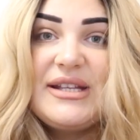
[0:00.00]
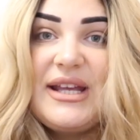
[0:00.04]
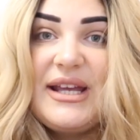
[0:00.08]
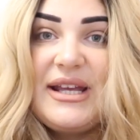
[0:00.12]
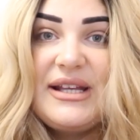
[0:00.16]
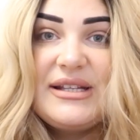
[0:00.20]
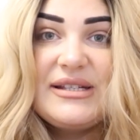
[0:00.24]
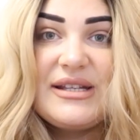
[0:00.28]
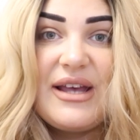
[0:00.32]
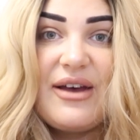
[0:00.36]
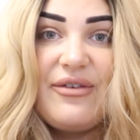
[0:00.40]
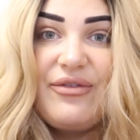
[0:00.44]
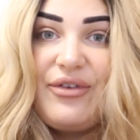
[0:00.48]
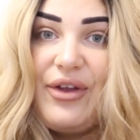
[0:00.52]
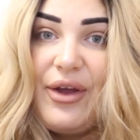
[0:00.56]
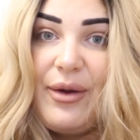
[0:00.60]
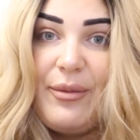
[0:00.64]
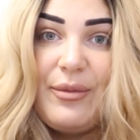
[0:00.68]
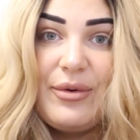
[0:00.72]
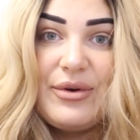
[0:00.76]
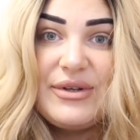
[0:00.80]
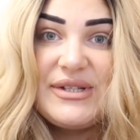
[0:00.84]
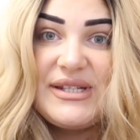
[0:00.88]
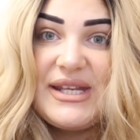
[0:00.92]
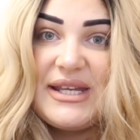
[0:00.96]
needs a few
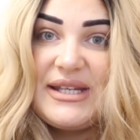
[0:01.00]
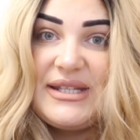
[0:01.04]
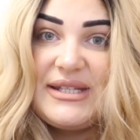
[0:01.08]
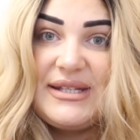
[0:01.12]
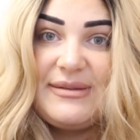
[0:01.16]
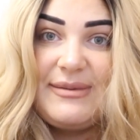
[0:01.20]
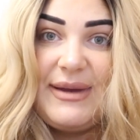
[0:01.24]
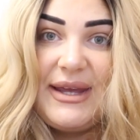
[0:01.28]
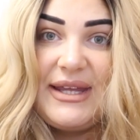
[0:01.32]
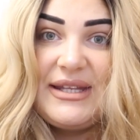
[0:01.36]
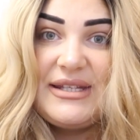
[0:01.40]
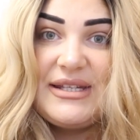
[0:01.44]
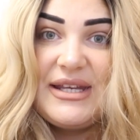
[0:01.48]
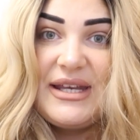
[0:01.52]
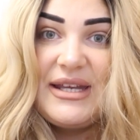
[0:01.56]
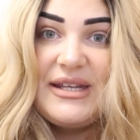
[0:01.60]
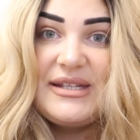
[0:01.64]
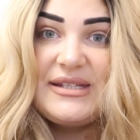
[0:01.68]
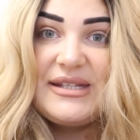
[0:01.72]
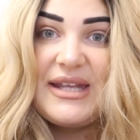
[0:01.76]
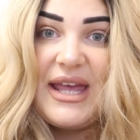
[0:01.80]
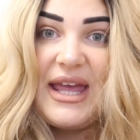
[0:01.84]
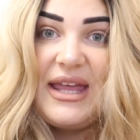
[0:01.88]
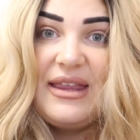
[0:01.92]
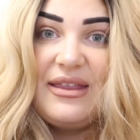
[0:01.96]
more
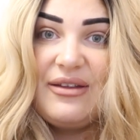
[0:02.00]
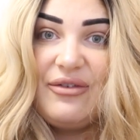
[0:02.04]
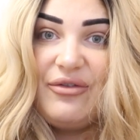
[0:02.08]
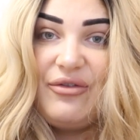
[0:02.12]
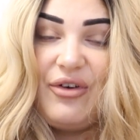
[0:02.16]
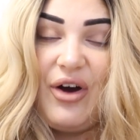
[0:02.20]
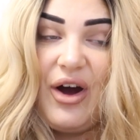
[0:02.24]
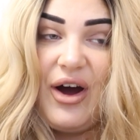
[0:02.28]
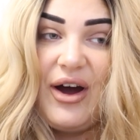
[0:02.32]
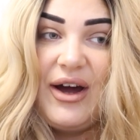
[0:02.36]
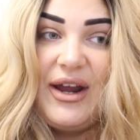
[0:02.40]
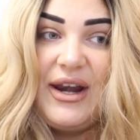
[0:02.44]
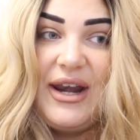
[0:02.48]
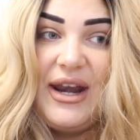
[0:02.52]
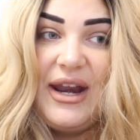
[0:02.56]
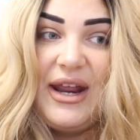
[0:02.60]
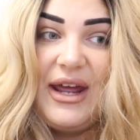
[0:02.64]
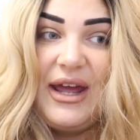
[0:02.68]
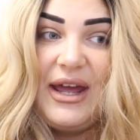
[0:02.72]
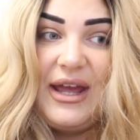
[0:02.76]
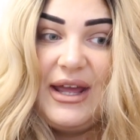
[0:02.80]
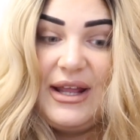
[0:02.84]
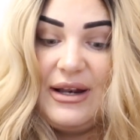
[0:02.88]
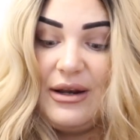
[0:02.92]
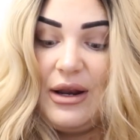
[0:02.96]
centimetres in the front
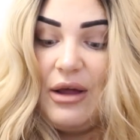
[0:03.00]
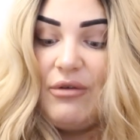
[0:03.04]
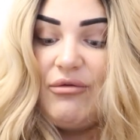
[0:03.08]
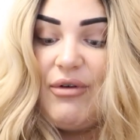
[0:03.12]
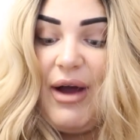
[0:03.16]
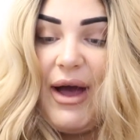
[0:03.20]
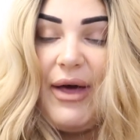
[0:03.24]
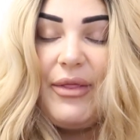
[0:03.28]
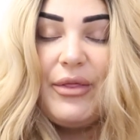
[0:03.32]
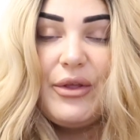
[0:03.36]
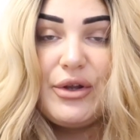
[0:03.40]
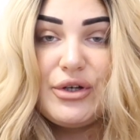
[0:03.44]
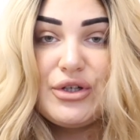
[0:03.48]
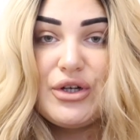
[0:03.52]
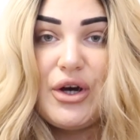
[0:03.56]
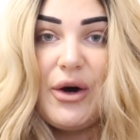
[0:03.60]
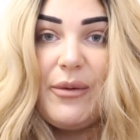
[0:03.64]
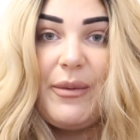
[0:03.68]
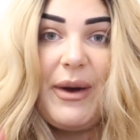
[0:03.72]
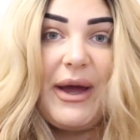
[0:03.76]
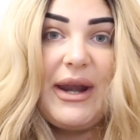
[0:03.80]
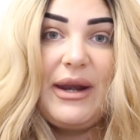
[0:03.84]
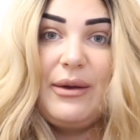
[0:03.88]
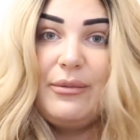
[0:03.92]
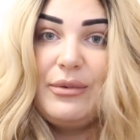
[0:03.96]
in, around the
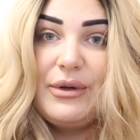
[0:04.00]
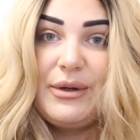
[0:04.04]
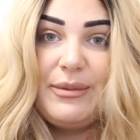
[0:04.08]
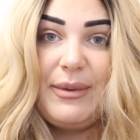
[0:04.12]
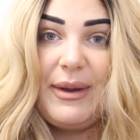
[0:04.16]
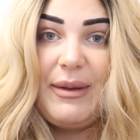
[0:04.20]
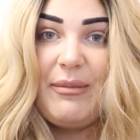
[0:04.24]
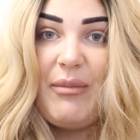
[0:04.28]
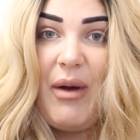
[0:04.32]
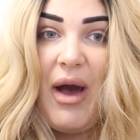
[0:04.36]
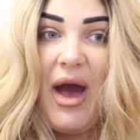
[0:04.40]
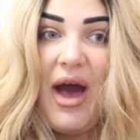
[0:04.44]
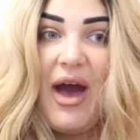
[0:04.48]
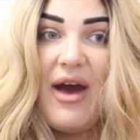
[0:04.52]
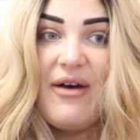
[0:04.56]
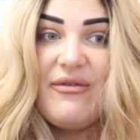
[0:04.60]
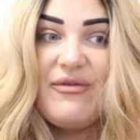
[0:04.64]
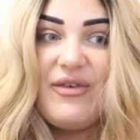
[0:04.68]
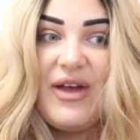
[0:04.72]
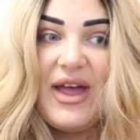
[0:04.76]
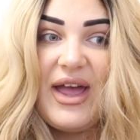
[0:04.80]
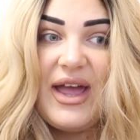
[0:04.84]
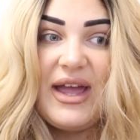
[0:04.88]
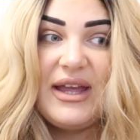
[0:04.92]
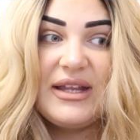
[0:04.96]
top and it would have been
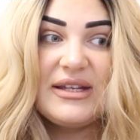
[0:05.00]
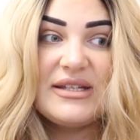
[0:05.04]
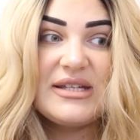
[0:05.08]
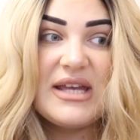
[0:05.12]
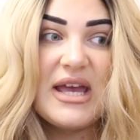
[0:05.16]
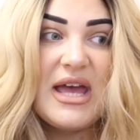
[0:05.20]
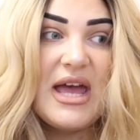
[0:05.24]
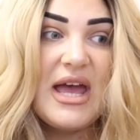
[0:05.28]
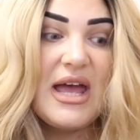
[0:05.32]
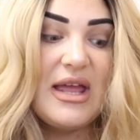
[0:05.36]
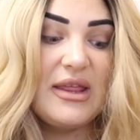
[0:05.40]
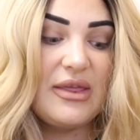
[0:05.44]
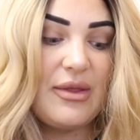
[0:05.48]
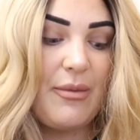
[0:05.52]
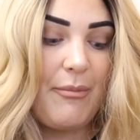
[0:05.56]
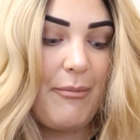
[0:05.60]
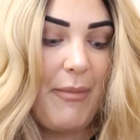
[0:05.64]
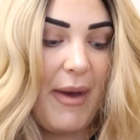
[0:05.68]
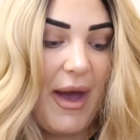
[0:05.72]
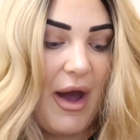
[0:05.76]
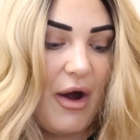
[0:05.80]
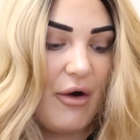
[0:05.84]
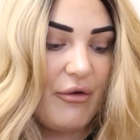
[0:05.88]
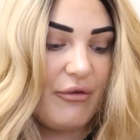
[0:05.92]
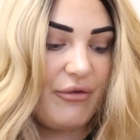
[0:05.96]
perfect. The
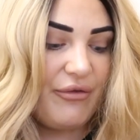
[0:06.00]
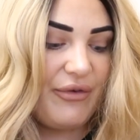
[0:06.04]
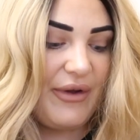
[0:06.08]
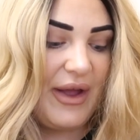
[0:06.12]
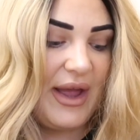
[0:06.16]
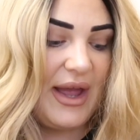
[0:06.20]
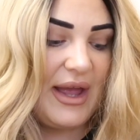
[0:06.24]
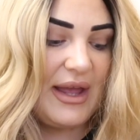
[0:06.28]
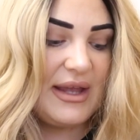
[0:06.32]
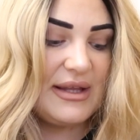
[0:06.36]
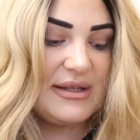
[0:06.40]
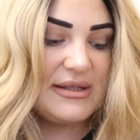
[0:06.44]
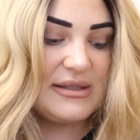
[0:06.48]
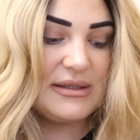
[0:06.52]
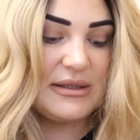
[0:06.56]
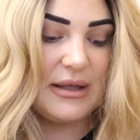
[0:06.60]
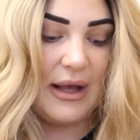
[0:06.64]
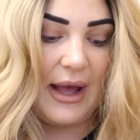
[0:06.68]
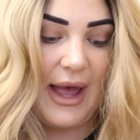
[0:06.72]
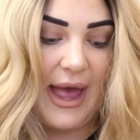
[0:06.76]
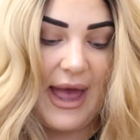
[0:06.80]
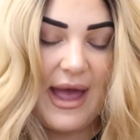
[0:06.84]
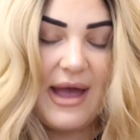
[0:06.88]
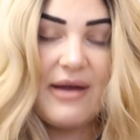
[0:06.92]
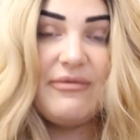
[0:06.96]
belt fit,
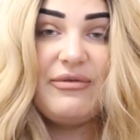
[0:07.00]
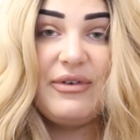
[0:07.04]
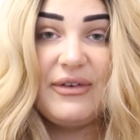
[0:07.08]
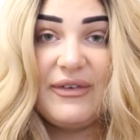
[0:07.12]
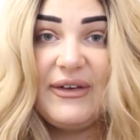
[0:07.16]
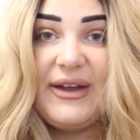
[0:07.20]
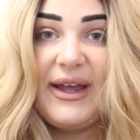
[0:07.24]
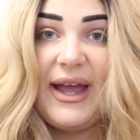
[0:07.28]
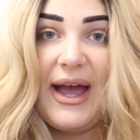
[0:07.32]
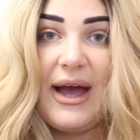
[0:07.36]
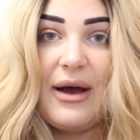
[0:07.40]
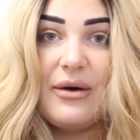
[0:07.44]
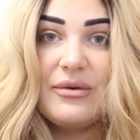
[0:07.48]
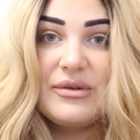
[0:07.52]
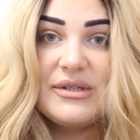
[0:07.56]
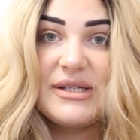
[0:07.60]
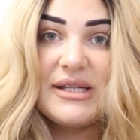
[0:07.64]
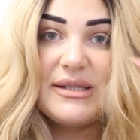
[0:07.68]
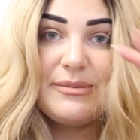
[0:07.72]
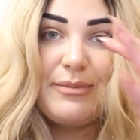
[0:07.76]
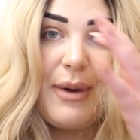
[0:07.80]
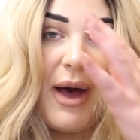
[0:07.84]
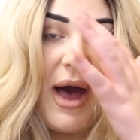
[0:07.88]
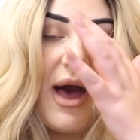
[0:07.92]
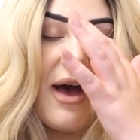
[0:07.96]
like everything else
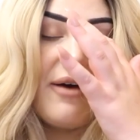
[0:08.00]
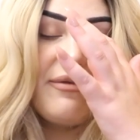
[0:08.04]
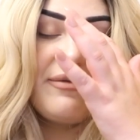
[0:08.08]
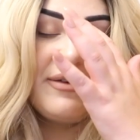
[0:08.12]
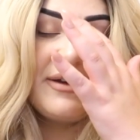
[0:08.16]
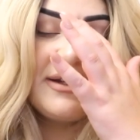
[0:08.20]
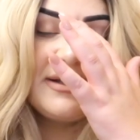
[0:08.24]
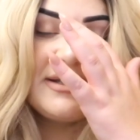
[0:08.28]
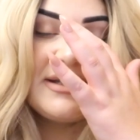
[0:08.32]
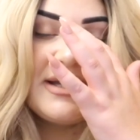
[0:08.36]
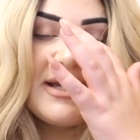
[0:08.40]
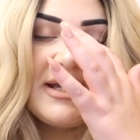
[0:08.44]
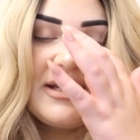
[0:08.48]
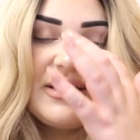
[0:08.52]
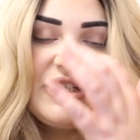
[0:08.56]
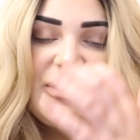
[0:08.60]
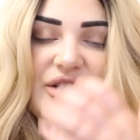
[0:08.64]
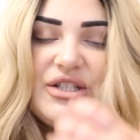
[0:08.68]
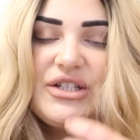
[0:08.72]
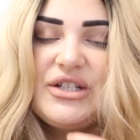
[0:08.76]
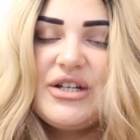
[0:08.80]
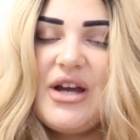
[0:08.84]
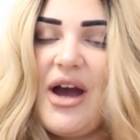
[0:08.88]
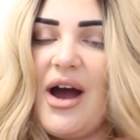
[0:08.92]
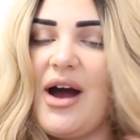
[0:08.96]
is perfect. It's
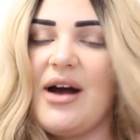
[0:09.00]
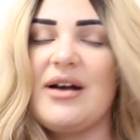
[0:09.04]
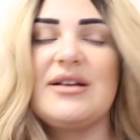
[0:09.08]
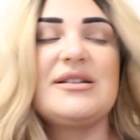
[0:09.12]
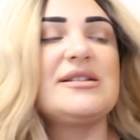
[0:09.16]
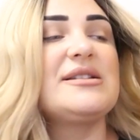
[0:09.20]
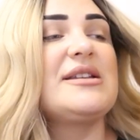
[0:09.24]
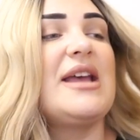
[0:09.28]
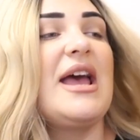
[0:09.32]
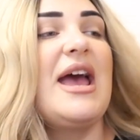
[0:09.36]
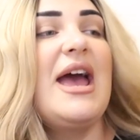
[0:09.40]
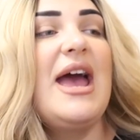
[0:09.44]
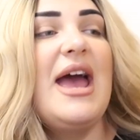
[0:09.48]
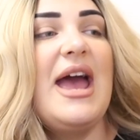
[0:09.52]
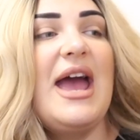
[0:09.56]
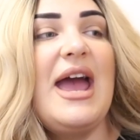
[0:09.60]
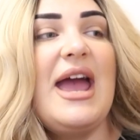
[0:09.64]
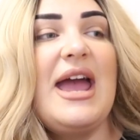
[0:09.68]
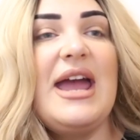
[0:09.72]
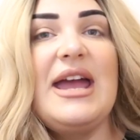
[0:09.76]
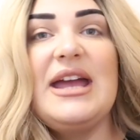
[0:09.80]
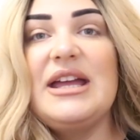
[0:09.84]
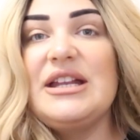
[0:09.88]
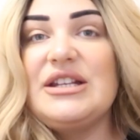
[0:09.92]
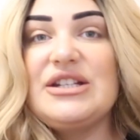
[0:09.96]
just,
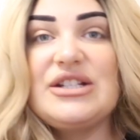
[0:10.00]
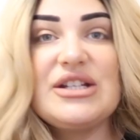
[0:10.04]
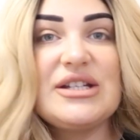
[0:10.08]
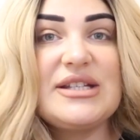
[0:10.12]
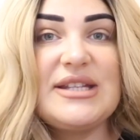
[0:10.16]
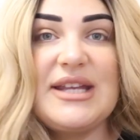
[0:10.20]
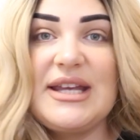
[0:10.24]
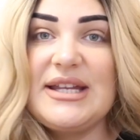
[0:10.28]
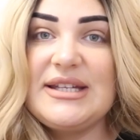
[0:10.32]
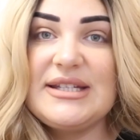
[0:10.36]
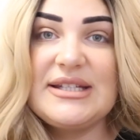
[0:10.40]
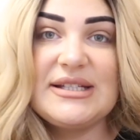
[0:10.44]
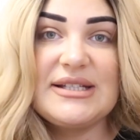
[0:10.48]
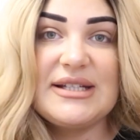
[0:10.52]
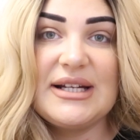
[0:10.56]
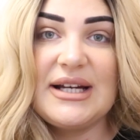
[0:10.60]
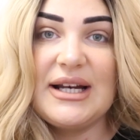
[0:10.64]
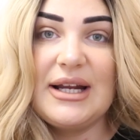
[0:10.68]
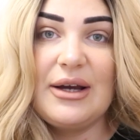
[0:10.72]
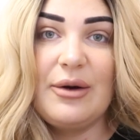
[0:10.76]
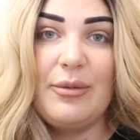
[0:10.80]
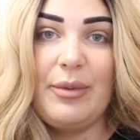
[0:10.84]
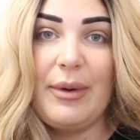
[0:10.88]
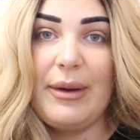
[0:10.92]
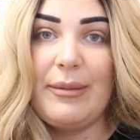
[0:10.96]
it just needed a
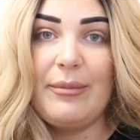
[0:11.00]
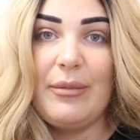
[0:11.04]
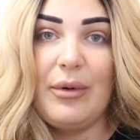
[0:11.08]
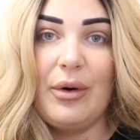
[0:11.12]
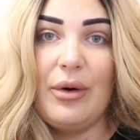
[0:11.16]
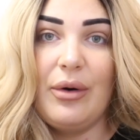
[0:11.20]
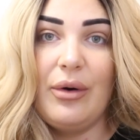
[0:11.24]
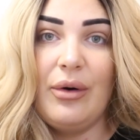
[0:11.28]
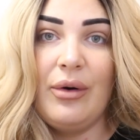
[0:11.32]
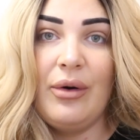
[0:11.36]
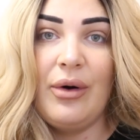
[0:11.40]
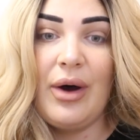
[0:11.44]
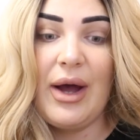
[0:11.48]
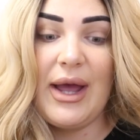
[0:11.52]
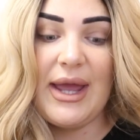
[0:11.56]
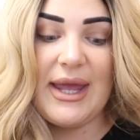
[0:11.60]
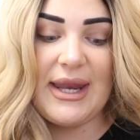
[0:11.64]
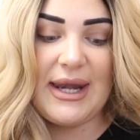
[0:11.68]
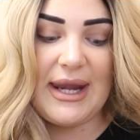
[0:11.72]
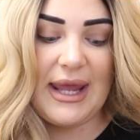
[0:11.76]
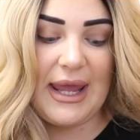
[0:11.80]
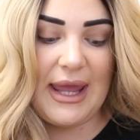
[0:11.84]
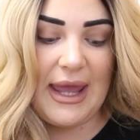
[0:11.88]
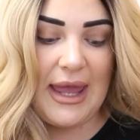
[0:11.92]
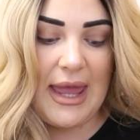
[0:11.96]
little bit more
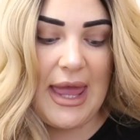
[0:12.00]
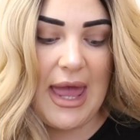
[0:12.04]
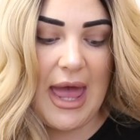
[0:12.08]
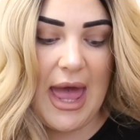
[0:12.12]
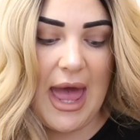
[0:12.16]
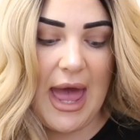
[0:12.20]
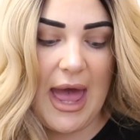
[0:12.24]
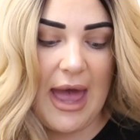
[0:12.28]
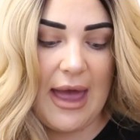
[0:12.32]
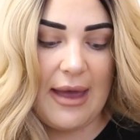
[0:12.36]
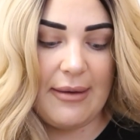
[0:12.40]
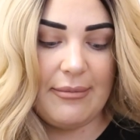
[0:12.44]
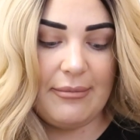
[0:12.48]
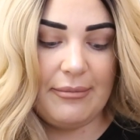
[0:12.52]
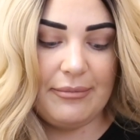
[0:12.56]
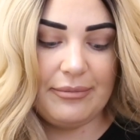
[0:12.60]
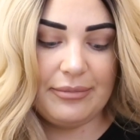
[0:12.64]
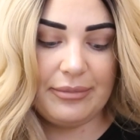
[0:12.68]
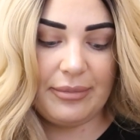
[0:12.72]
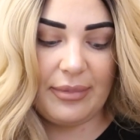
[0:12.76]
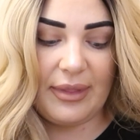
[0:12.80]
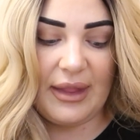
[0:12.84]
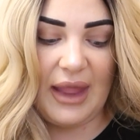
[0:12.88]
in it. Um,